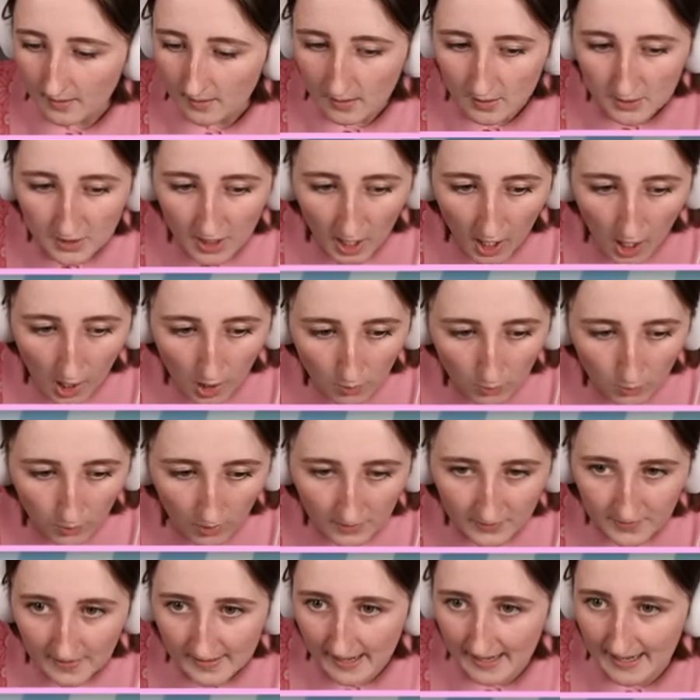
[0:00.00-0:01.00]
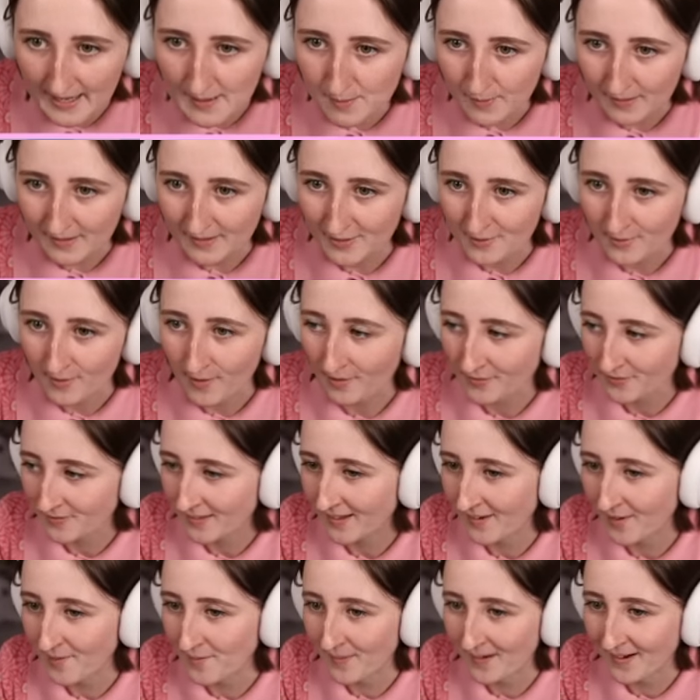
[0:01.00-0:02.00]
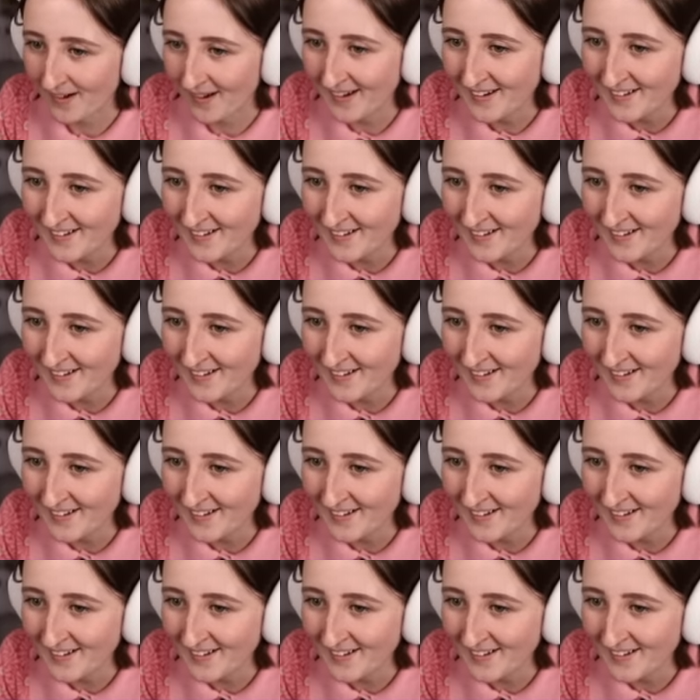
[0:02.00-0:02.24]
No! Wrong thing. I keep clicking the wrong thing. Oh my god.